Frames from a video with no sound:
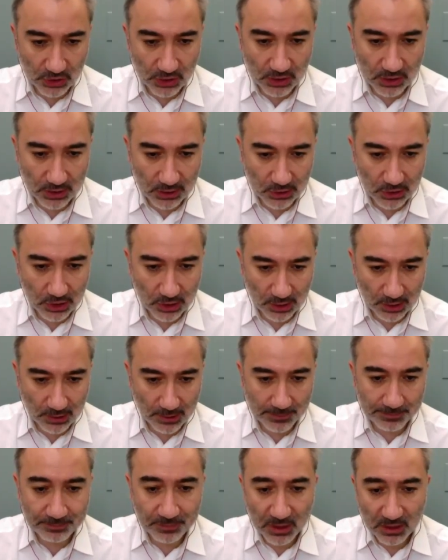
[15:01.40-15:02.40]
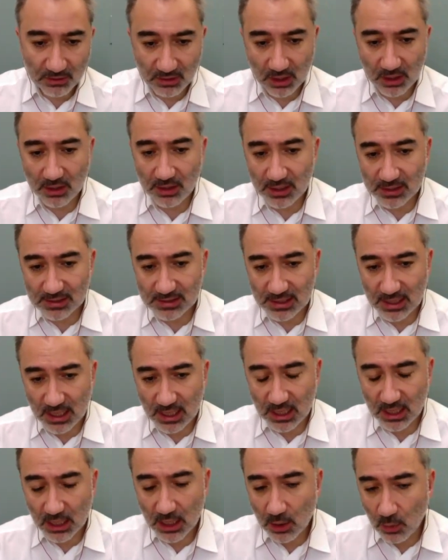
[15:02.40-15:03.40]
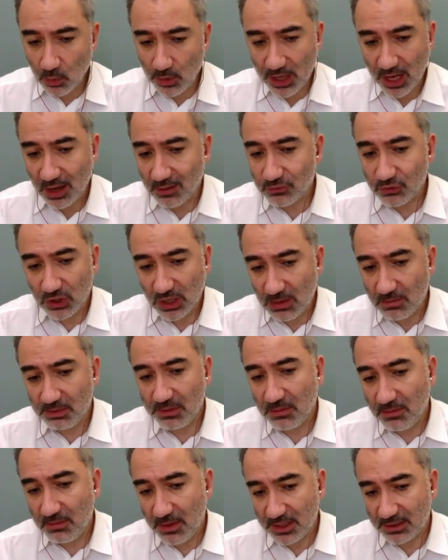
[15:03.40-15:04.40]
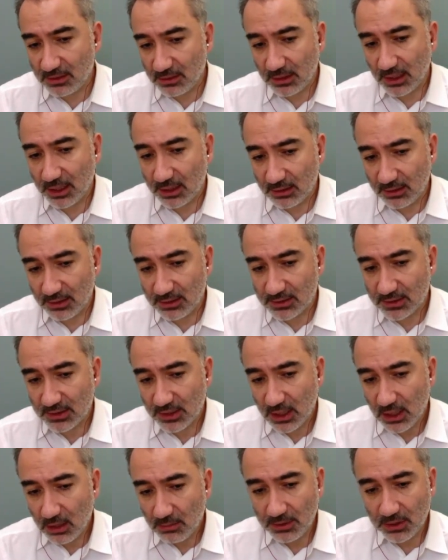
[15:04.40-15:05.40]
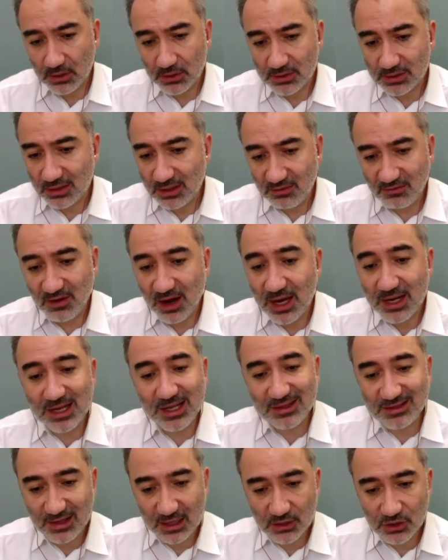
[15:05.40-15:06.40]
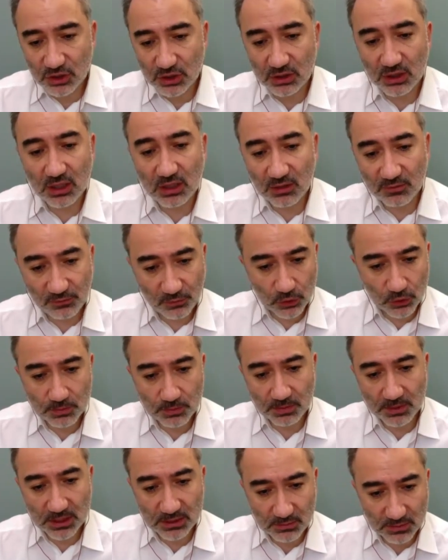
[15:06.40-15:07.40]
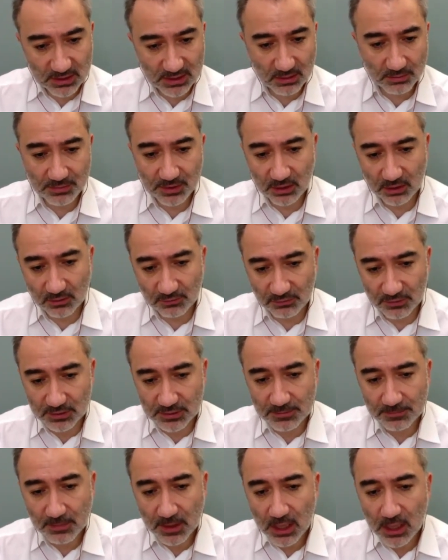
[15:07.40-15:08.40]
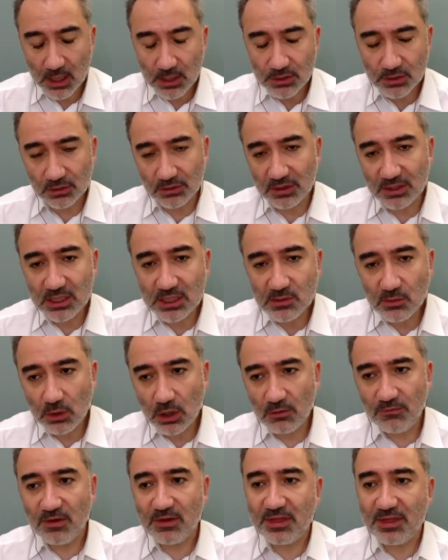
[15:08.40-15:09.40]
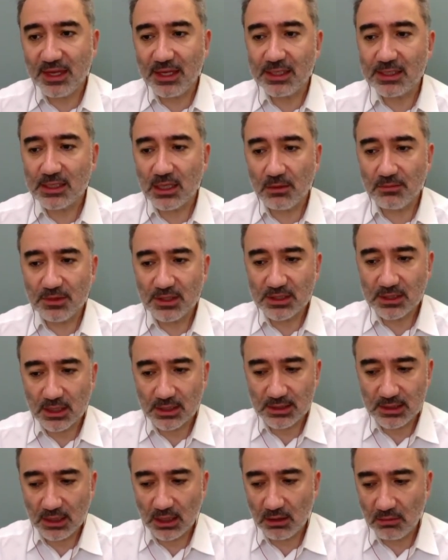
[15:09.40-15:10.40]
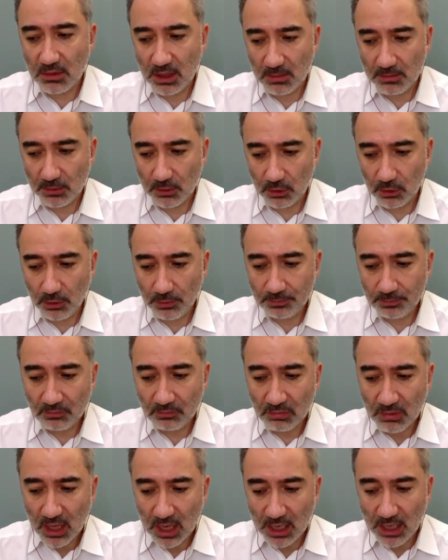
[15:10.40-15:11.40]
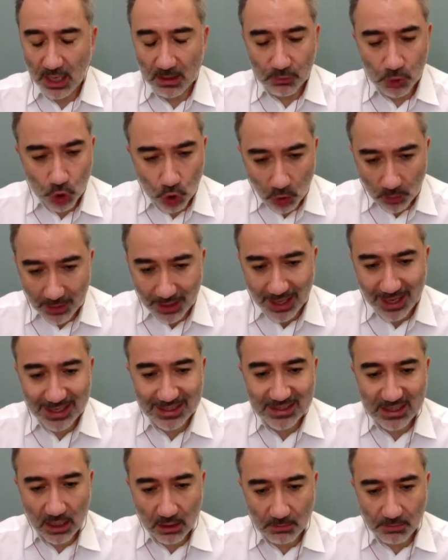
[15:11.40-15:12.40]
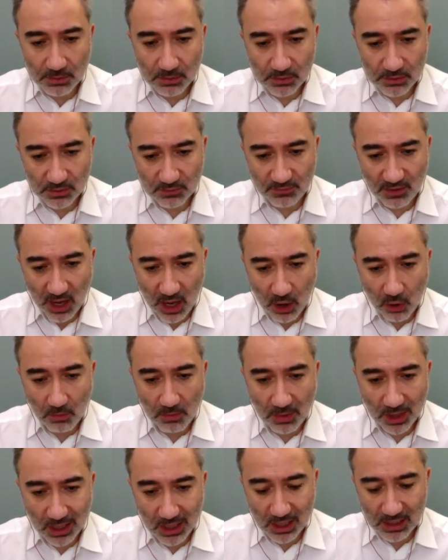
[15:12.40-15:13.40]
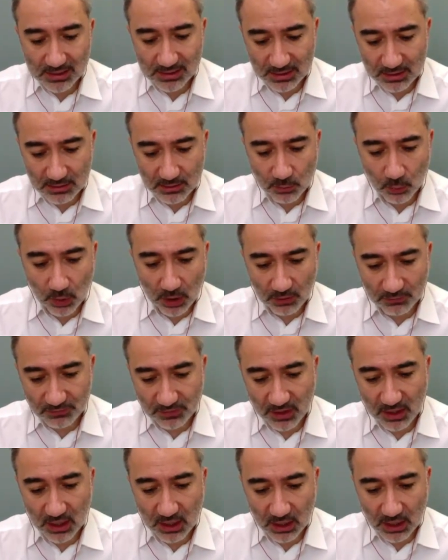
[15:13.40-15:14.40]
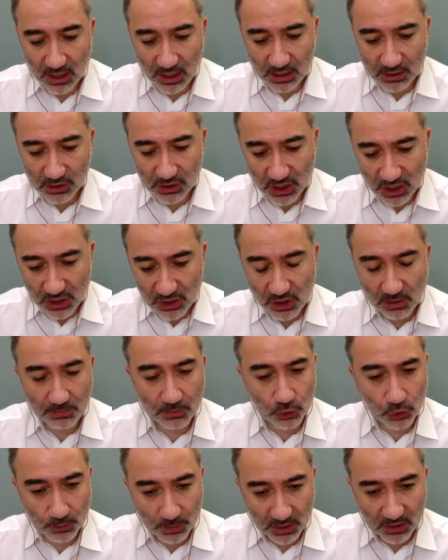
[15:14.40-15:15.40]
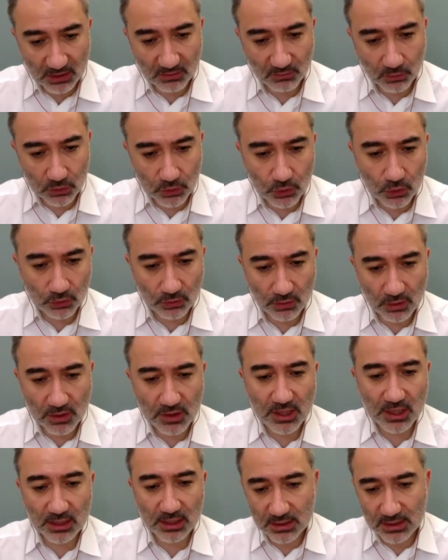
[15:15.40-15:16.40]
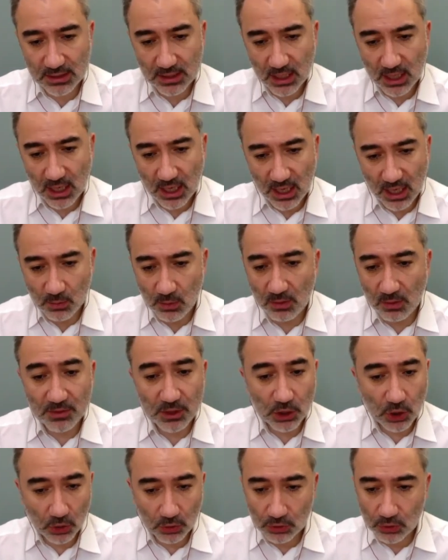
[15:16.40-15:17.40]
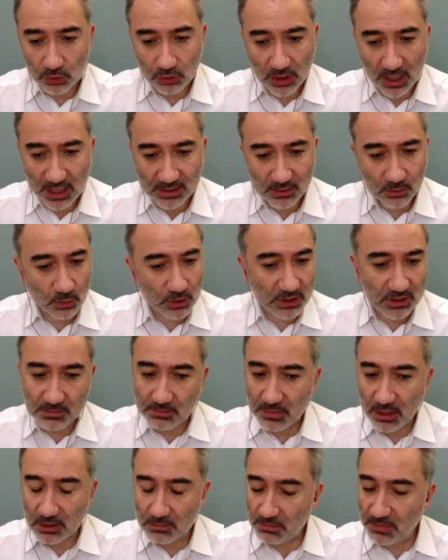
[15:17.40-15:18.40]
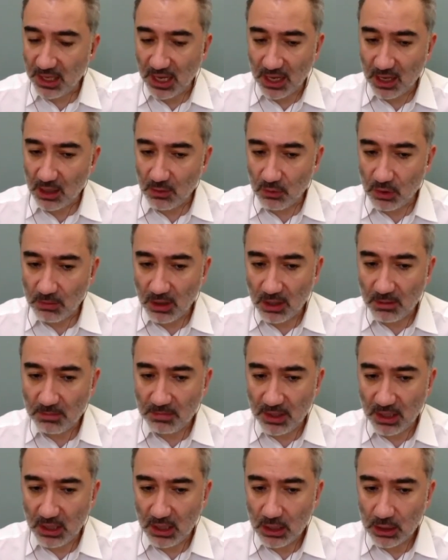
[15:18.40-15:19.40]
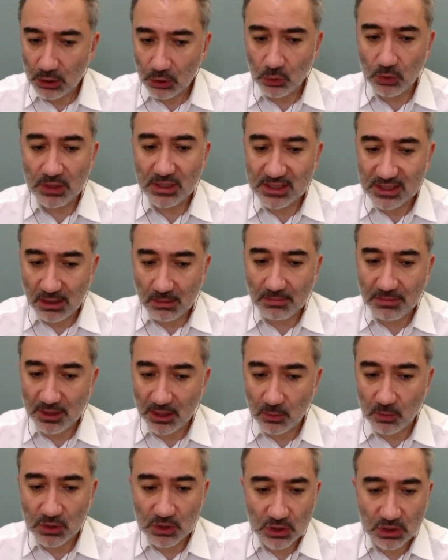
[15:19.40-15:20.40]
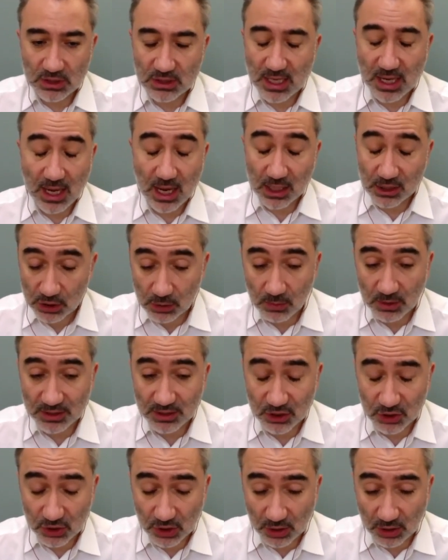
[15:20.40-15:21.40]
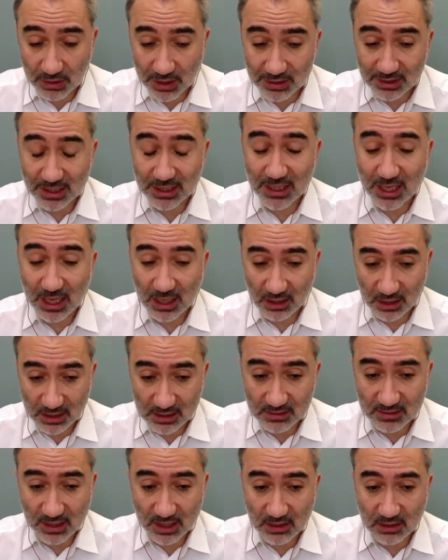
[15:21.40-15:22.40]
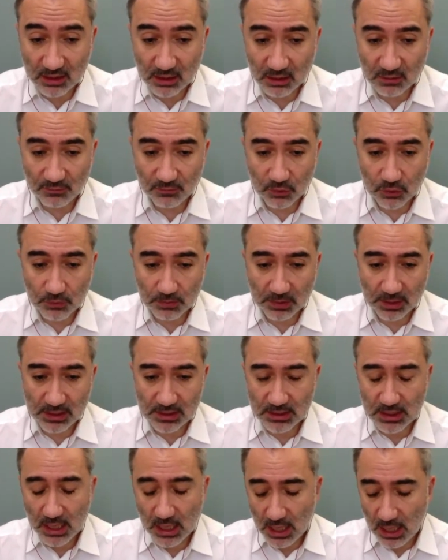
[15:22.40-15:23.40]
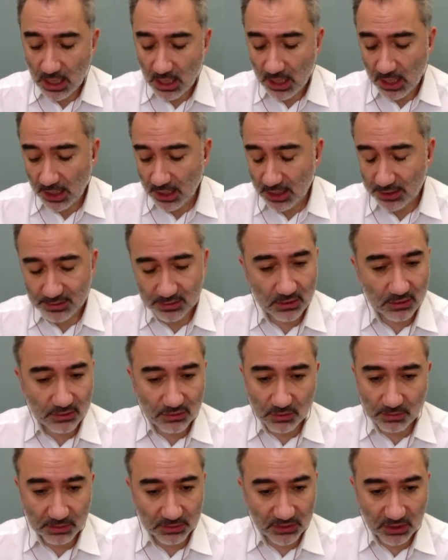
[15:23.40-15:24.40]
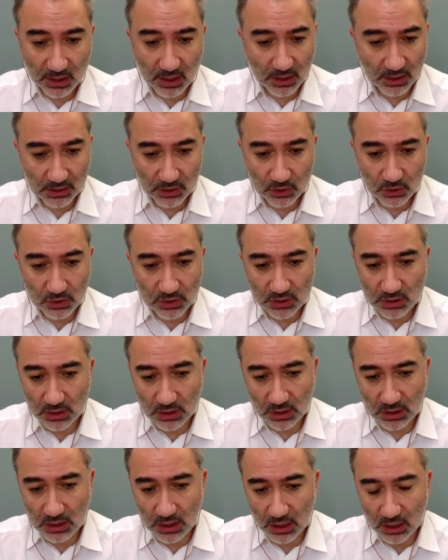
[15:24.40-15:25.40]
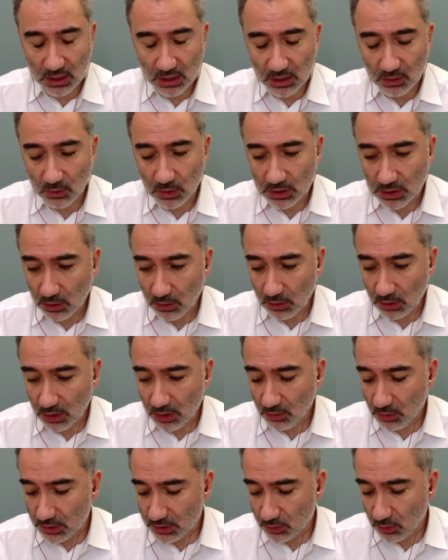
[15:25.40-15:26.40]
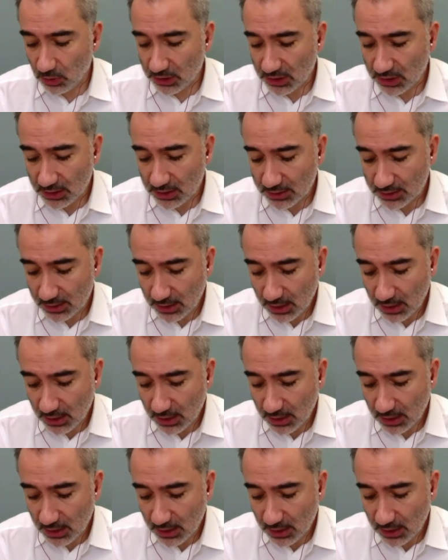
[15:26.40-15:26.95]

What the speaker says: in the Sharia, rather than saying we have to implement it like this, because the divine intention in the first place was something different. So this is one of the things I'm discussing in my book, and I'm showing examples of how maqasid way of thinking can change our perspective on certain things. And when we don't do that, we might be doing something which is actually what the Sharia did not intend in the first place. And I think the triple talaq issues in India was one case.